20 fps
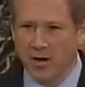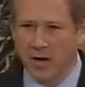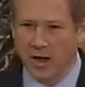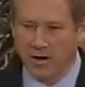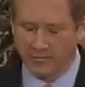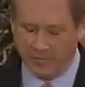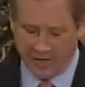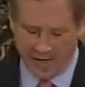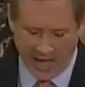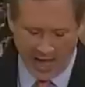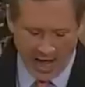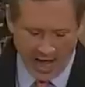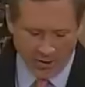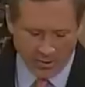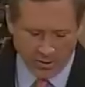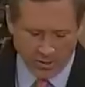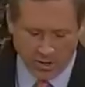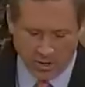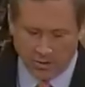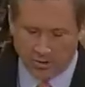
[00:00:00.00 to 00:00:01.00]
of the
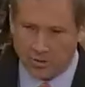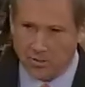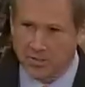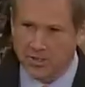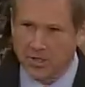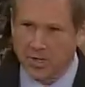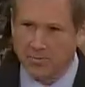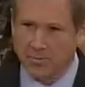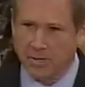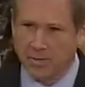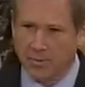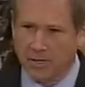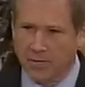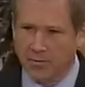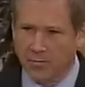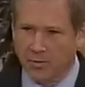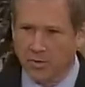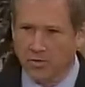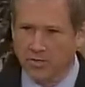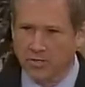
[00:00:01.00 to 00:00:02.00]
Agriculture Subcommittee,
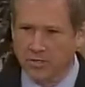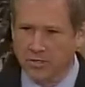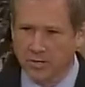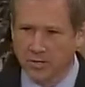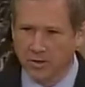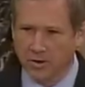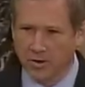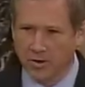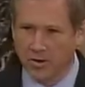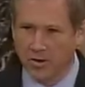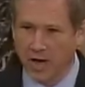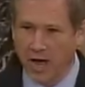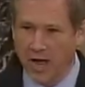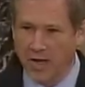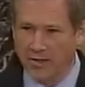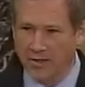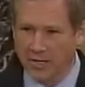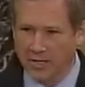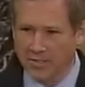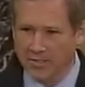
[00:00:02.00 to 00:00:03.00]
Rosa DeLauro,
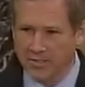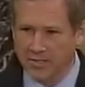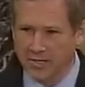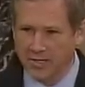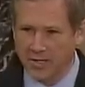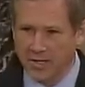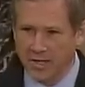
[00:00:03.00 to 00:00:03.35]
on this.